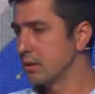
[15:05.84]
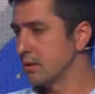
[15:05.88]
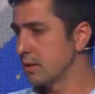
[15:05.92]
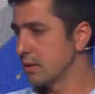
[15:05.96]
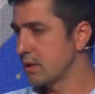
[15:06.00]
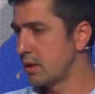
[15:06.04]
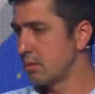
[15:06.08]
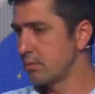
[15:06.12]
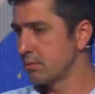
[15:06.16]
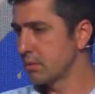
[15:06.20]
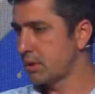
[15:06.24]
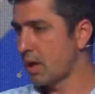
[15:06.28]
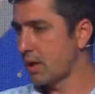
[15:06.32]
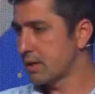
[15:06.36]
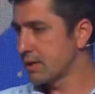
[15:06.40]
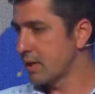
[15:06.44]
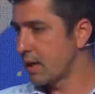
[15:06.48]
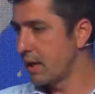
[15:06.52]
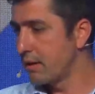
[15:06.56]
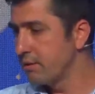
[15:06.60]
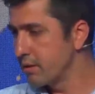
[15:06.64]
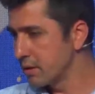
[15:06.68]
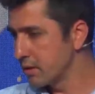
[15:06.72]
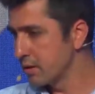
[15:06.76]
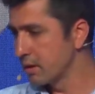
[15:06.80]
some tax
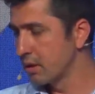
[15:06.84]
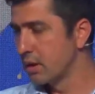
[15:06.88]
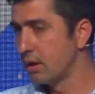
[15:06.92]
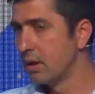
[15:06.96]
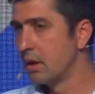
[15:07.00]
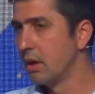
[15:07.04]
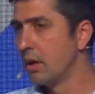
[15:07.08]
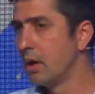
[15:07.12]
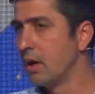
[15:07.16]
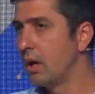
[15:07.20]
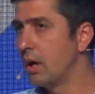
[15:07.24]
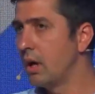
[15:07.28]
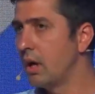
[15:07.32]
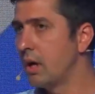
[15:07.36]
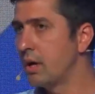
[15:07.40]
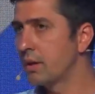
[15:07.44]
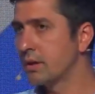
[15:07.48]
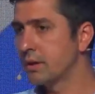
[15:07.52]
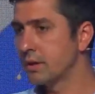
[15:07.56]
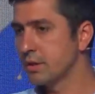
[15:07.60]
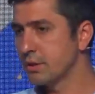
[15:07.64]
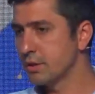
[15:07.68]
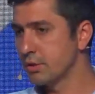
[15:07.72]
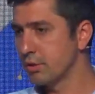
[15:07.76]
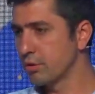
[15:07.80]
haven,
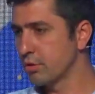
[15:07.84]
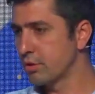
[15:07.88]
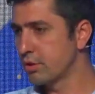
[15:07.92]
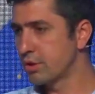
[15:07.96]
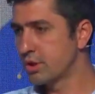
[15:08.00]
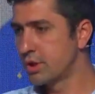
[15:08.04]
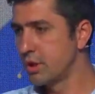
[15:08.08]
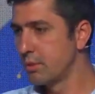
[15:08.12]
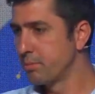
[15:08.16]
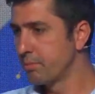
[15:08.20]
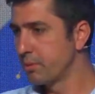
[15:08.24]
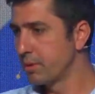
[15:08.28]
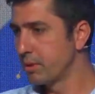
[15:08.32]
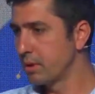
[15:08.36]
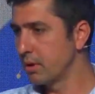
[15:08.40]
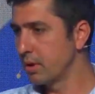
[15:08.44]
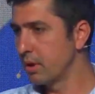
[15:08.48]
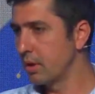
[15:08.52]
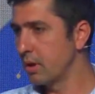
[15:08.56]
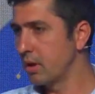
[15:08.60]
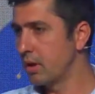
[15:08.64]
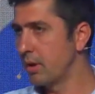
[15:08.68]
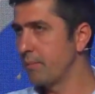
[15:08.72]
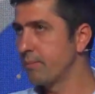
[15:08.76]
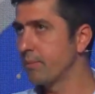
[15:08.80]
and it's not cheap,
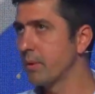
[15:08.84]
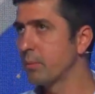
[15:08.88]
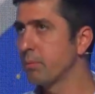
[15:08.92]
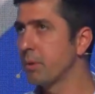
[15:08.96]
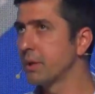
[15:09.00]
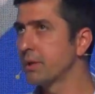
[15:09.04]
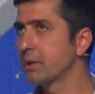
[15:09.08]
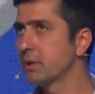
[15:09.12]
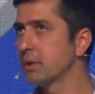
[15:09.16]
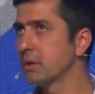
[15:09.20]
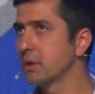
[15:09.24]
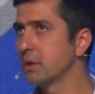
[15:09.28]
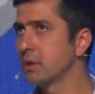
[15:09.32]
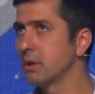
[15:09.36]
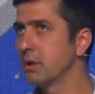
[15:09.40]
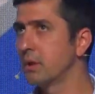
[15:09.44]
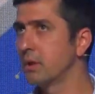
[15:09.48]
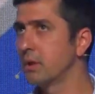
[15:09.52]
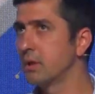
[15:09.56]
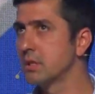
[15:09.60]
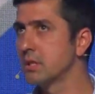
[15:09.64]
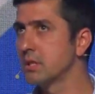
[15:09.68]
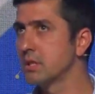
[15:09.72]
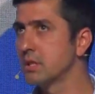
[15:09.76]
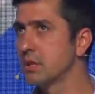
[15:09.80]
but
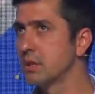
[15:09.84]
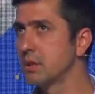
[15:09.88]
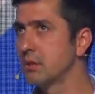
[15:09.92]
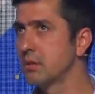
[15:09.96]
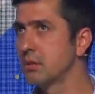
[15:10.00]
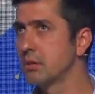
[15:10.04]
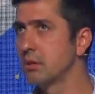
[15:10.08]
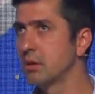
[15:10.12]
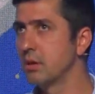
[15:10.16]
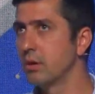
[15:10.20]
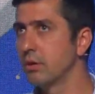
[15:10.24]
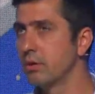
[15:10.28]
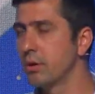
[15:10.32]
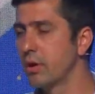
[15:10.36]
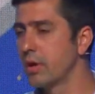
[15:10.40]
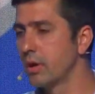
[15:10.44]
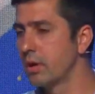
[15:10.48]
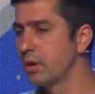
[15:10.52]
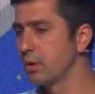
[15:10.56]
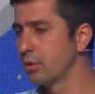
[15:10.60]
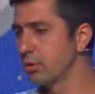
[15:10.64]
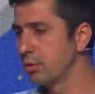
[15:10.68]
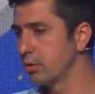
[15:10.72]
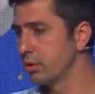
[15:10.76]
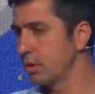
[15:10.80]
it's a
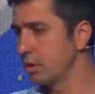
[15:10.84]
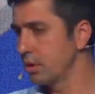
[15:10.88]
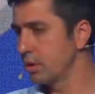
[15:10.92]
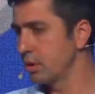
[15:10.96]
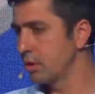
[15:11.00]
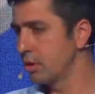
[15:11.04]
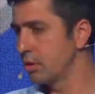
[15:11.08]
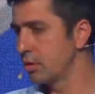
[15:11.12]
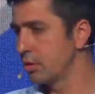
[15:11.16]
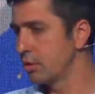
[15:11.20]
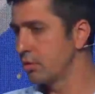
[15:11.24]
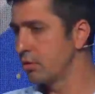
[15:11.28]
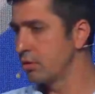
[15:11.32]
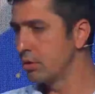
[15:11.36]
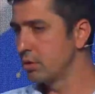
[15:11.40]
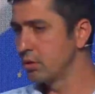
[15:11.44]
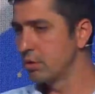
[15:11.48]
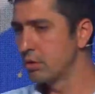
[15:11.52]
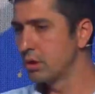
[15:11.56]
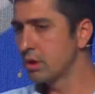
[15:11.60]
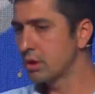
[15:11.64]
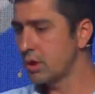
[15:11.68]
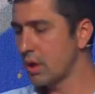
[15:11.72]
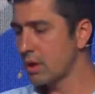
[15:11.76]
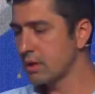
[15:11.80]
really
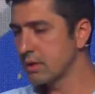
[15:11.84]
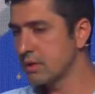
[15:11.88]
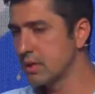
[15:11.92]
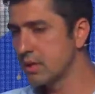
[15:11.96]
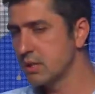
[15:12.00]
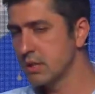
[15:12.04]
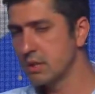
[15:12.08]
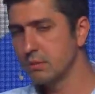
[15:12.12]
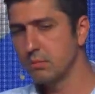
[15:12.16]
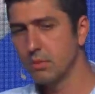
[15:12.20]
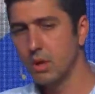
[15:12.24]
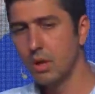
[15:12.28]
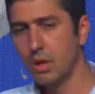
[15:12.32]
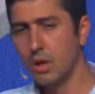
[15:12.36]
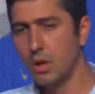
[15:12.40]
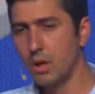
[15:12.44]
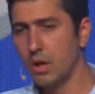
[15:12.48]
unique tax system,